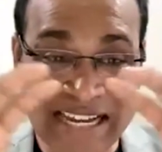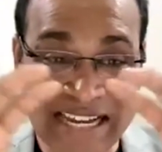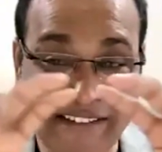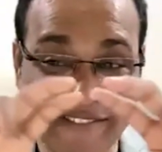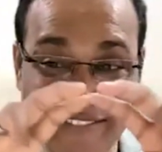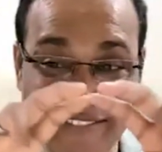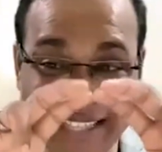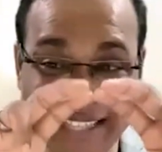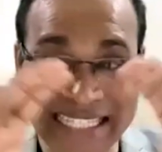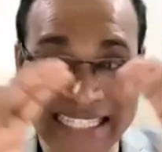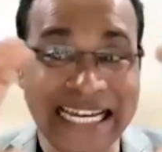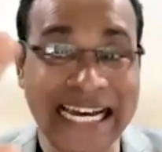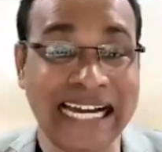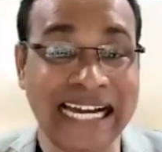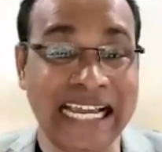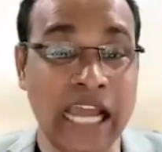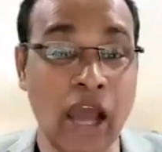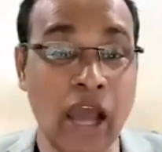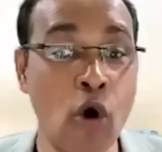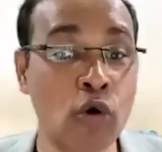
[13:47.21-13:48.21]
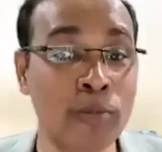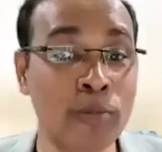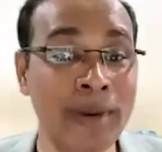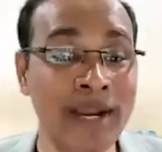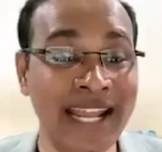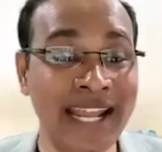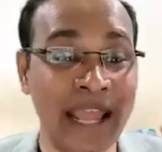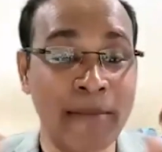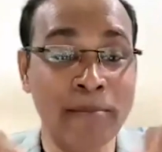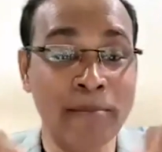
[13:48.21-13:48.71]
with a
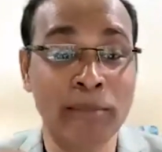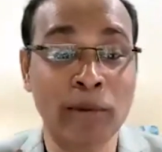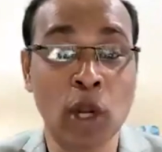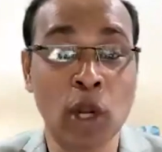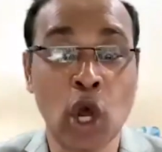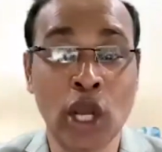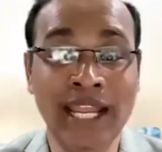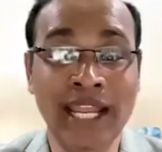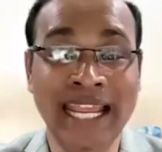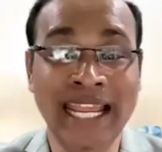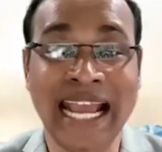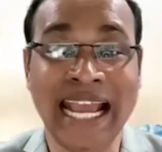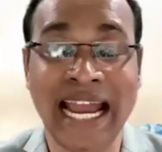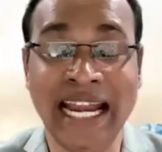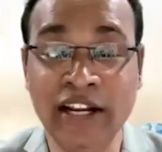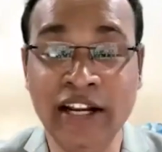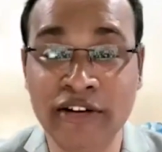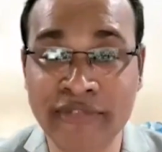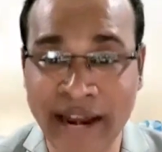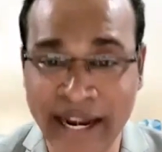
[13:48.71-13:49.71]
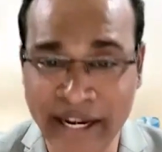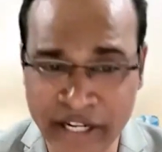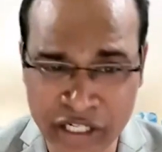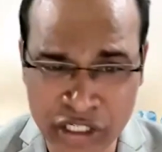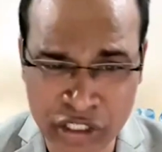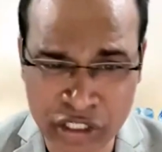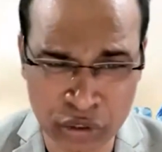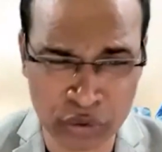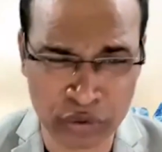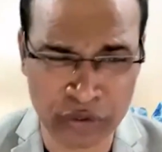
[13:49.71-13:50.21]
government employee kind of
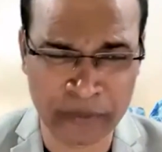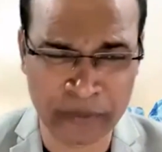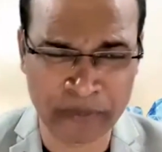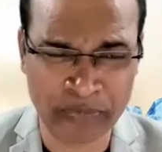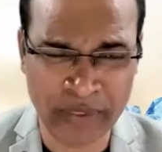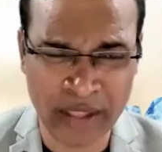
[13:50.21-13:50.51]
attitude.